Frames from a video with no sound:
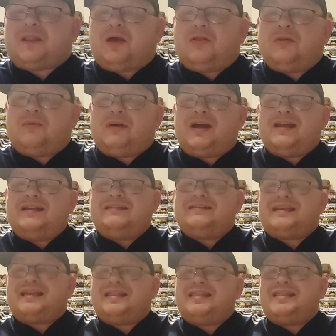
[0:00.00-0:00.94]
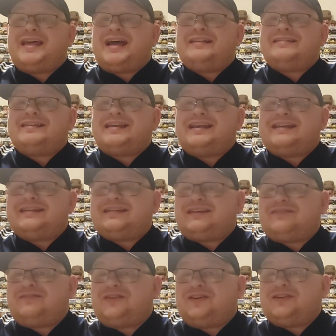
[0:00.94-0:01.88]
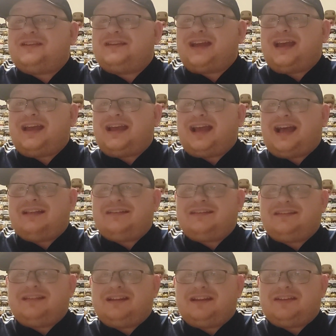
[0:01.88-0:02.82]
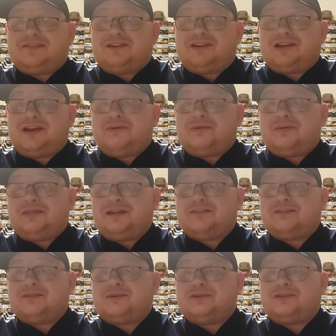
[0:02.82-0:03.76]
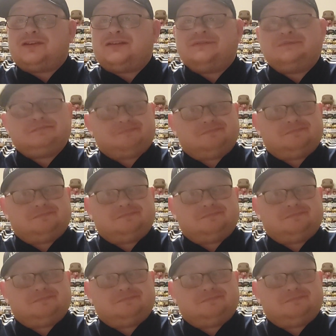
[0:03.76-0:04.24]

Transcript: Otherwise, that's it for today. I'll see you in the next video. Thanks for watching.